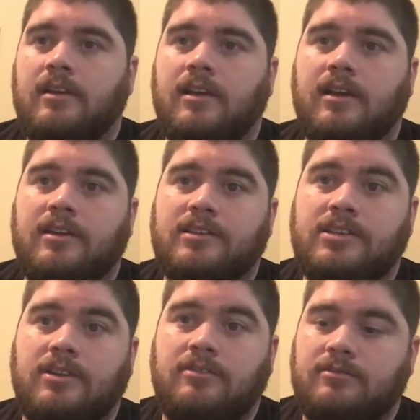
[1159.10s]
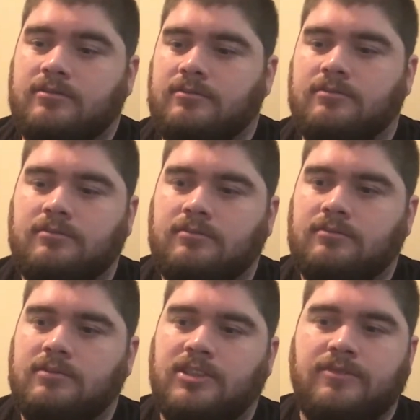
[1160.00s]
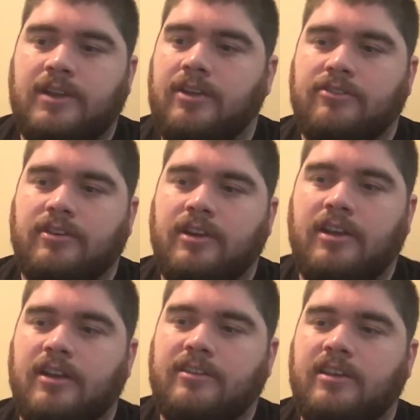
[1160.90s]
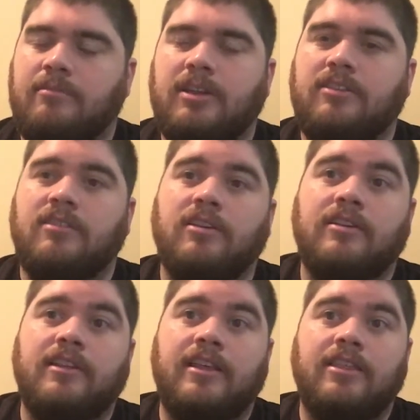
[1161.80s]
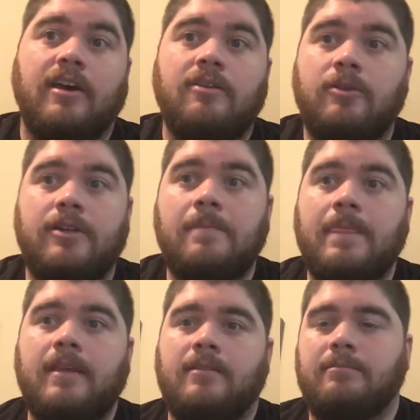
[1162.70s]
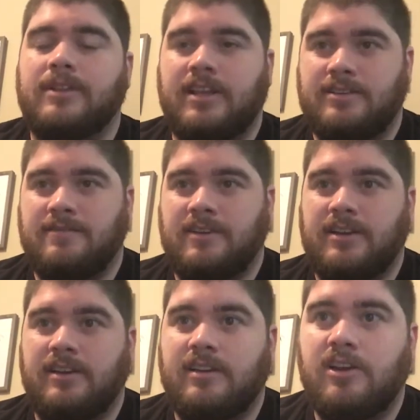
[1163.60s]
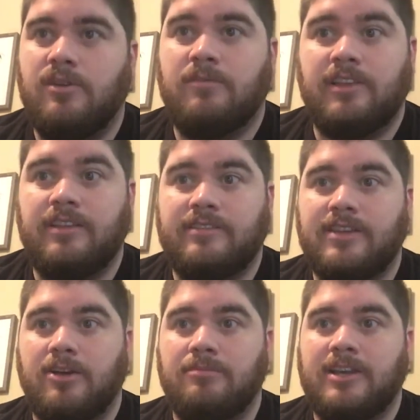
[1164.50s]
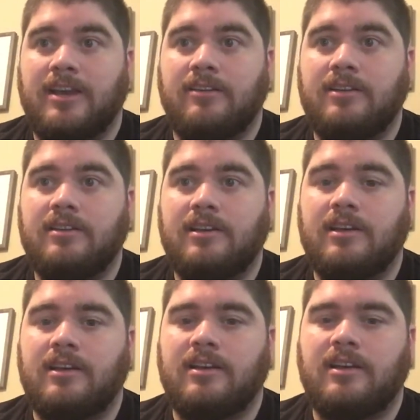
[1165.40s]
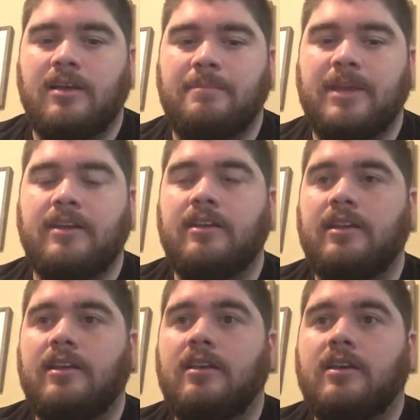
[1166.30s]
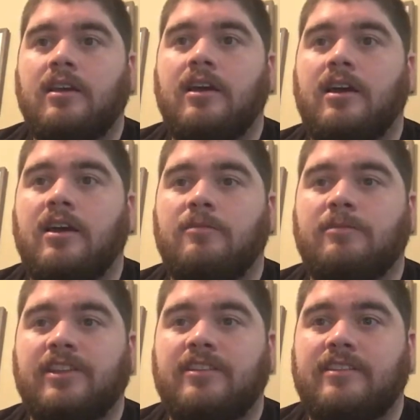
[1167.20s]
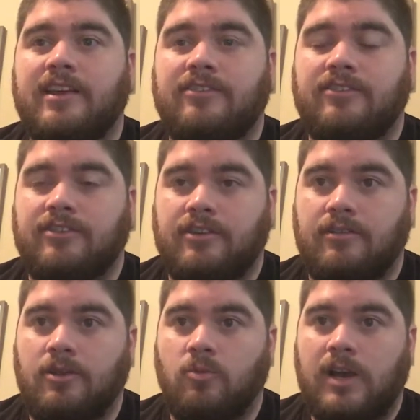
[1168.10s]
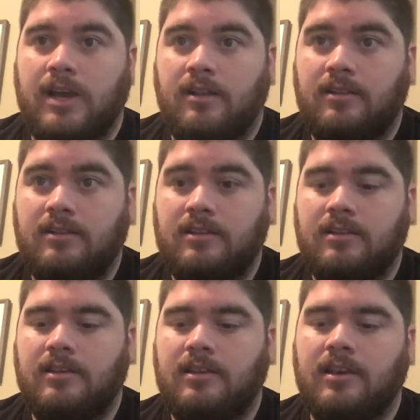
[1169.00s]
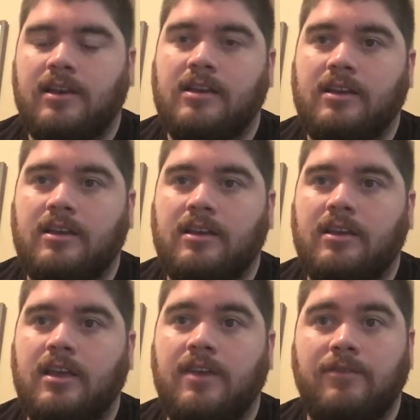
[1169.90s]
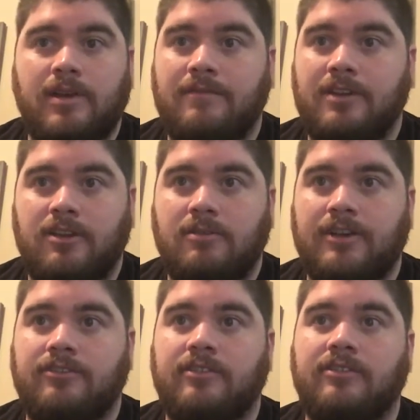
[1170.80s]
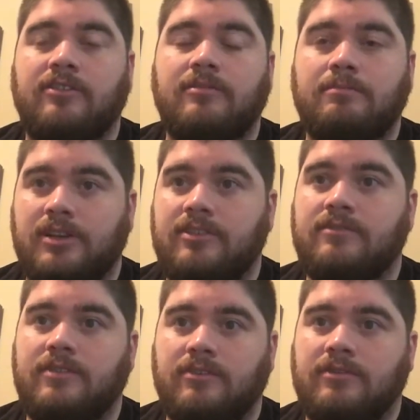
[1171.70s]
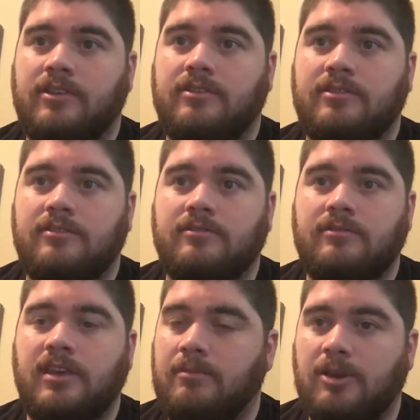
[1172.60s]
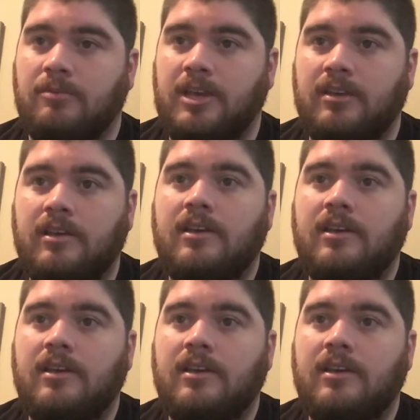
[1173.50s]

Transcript: are. So this video has already gone 10 minutes longer than I thought it would, but that's fine. Hopefully this helped out a bit. Hopefully the tests are going well. If you have any questions, please feel free to email me.